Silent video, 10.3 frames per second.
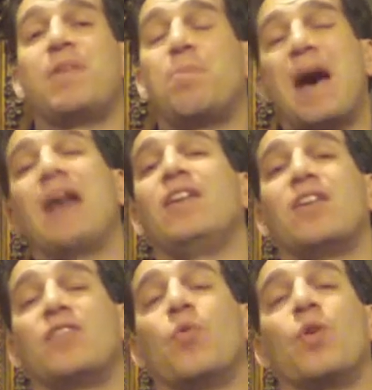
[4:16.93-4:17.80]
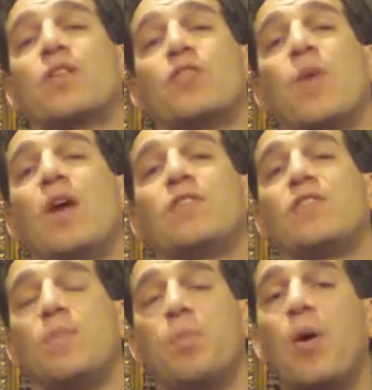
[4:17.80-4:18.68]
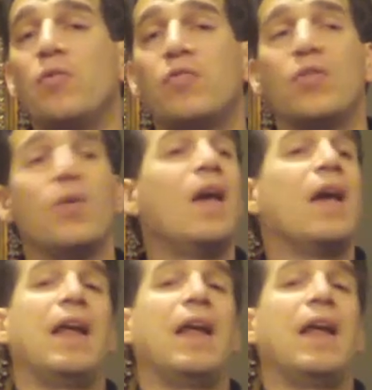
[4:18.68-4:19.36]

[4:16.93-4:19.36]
The body doesn't work as well as it's supposed to,